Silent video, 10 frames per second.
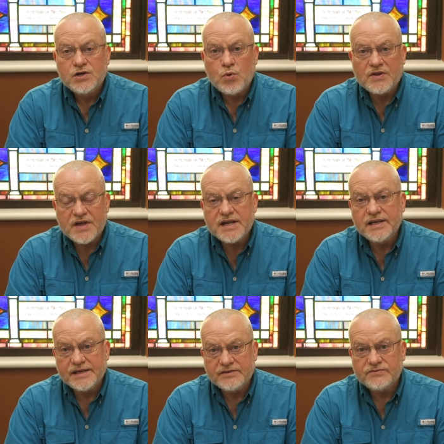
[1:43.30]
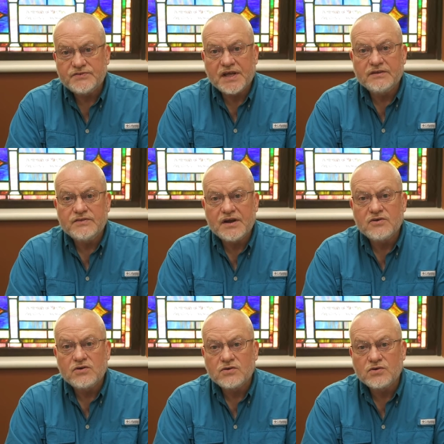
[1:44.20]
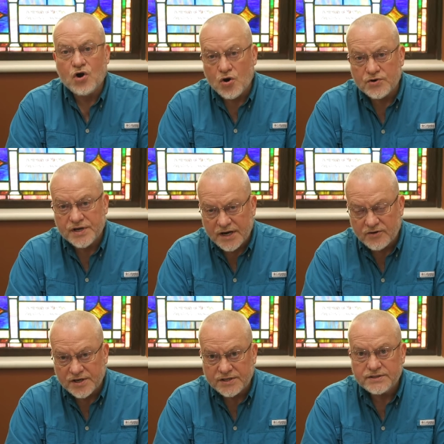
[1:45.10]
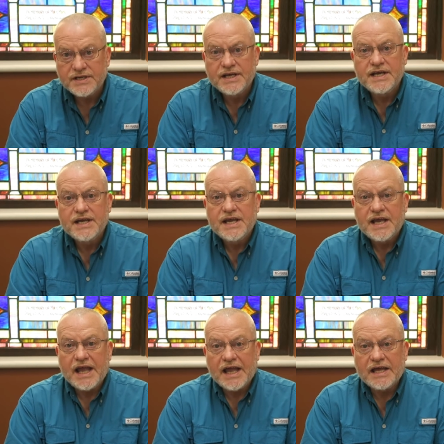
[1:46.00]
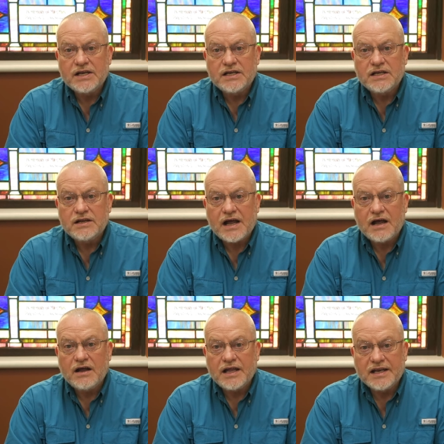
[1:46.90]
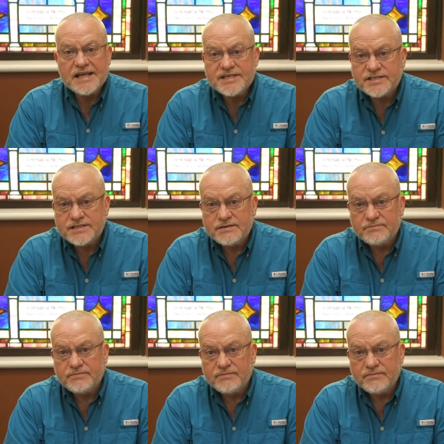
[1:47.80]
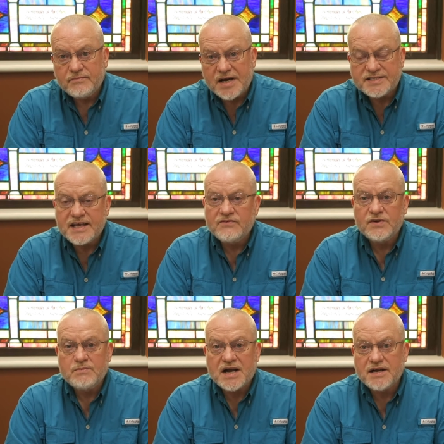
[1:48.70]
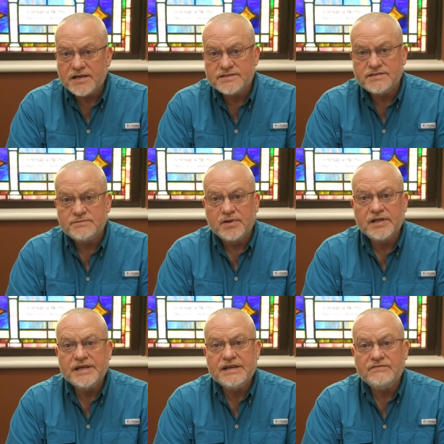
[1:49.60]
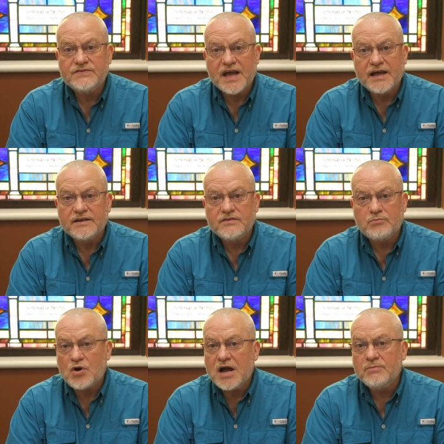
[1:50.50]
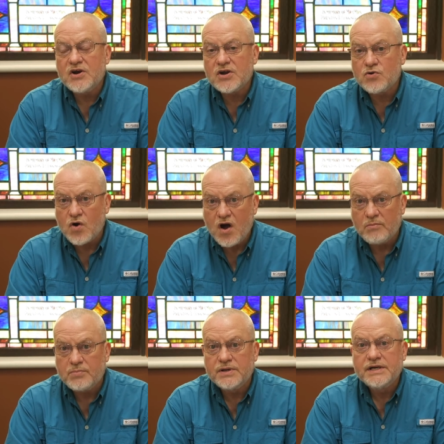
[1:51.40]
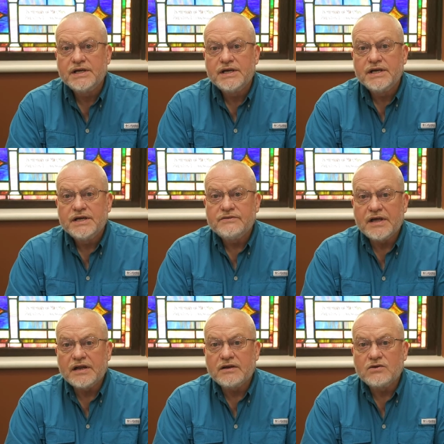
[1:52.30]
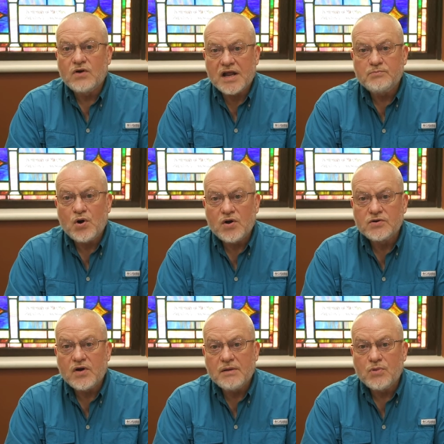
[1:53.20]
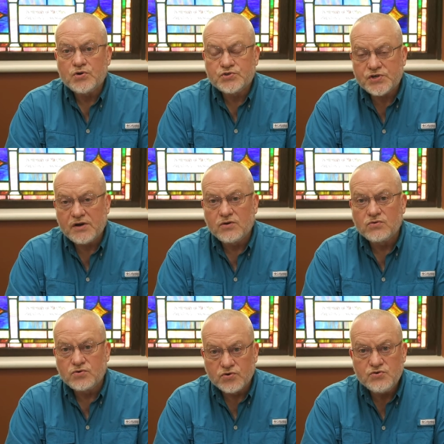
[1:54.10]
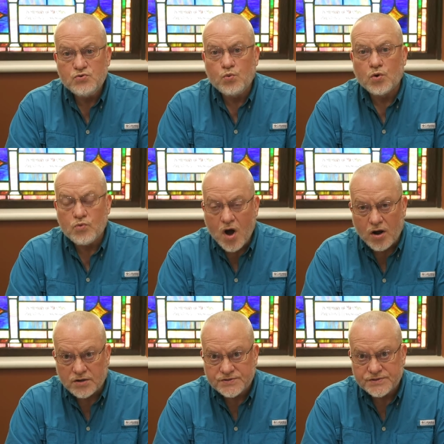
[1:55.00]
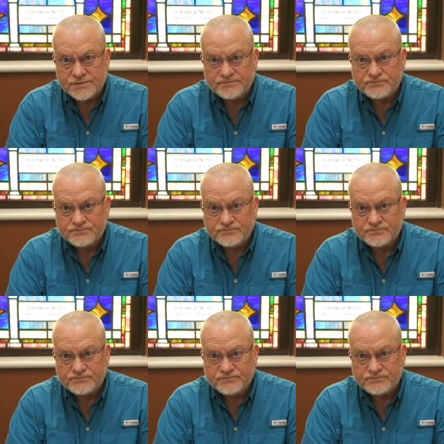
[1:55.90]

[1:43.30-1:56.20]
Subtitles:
where they lived and their garden area. And at least myself and my cousins believe that the primary crop that Grandpa and Grandma Cheryl grew were rocks,